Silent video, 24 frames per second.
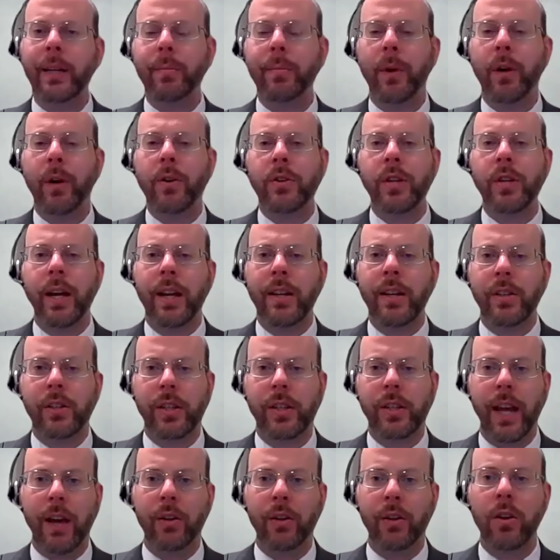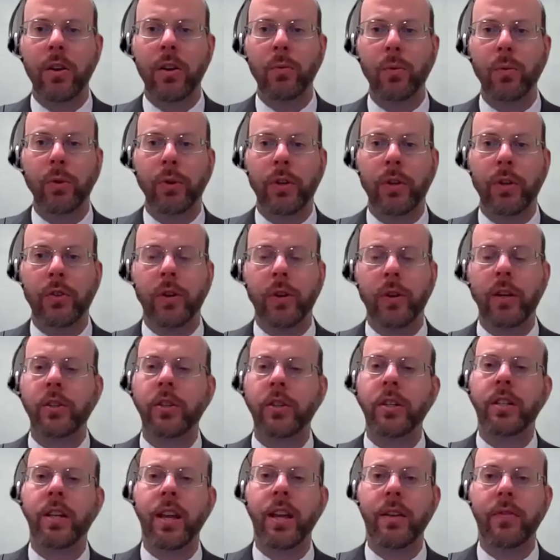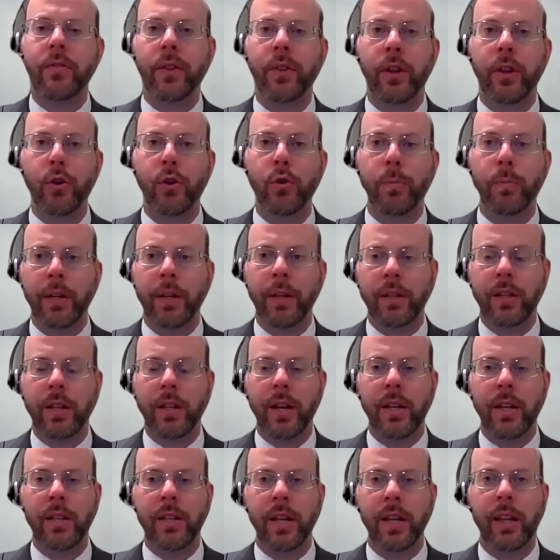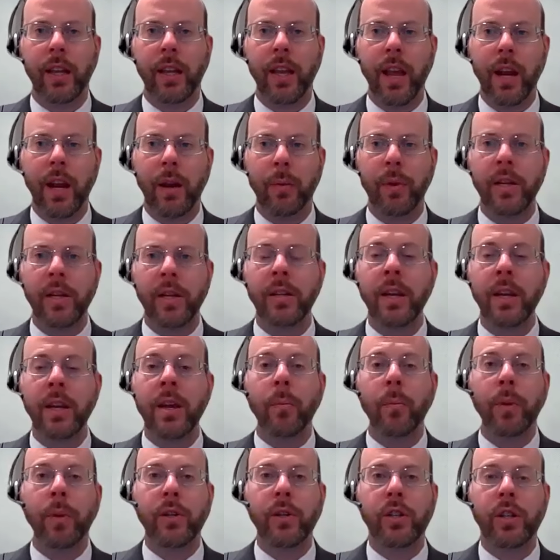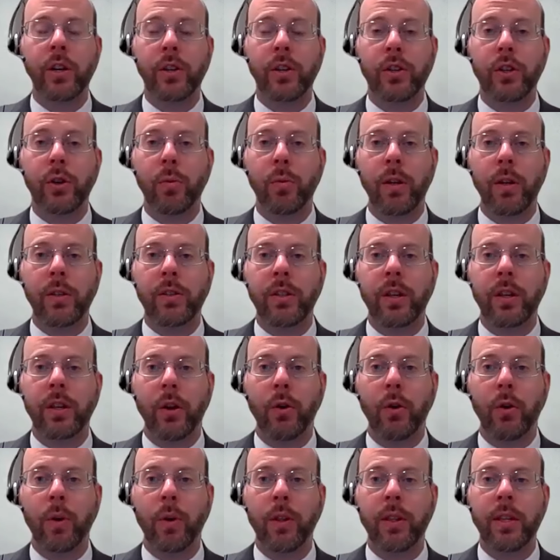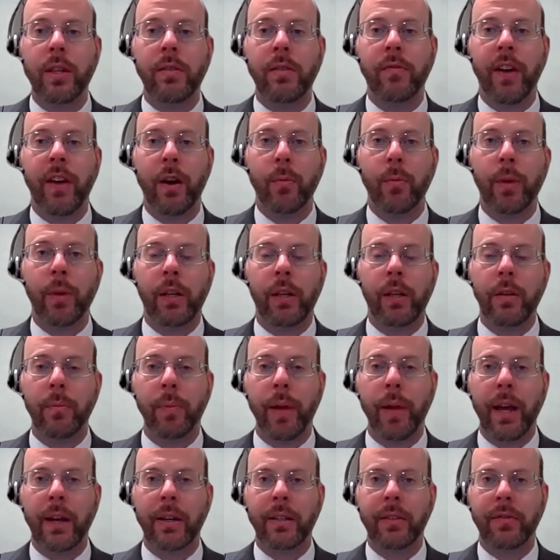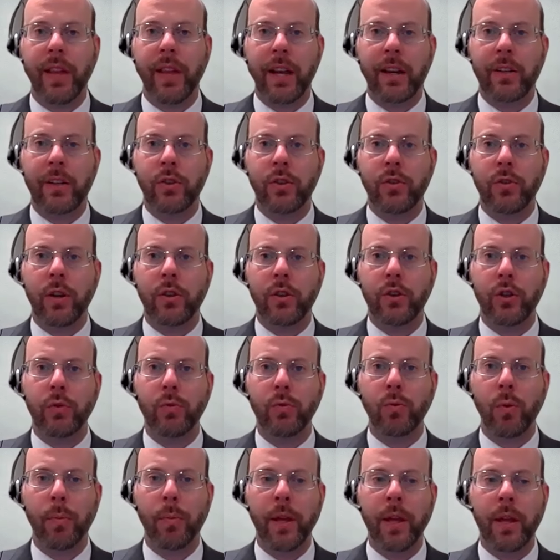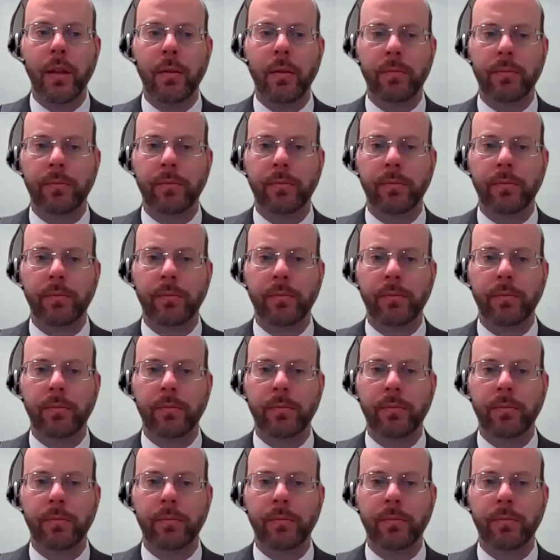Marsh asks, how long will construction take for the new bus lanes and the canopies? But she also wants to know what the environmental impact of that construction will be.